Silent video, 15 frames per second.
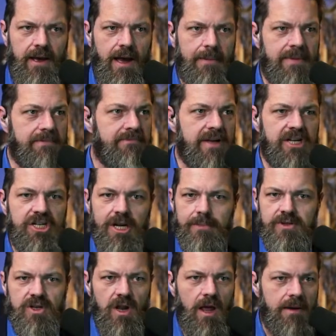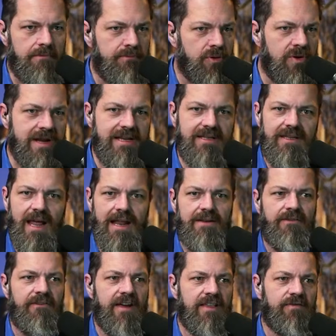I mean, bishops and priests
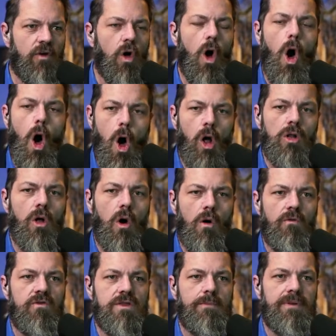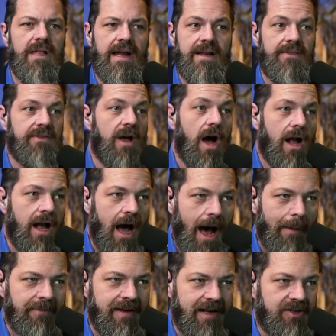and faithful all over the planet. The
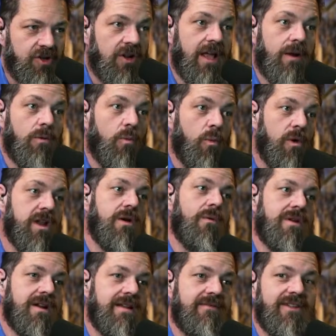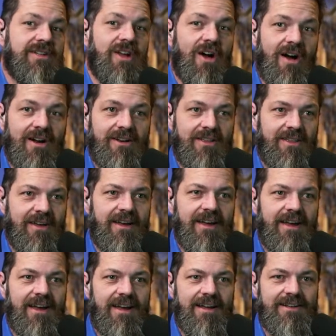Coptics are like, we don't want to even talk to the
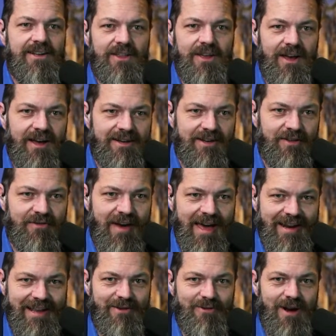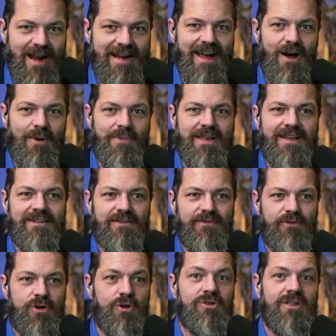Vatican right now because of
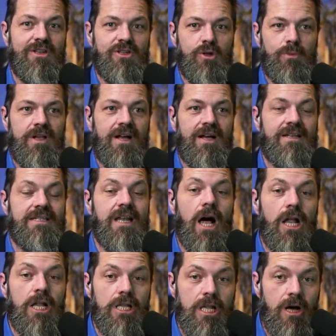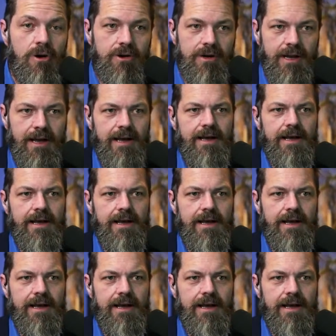Fiducia Supercons alone.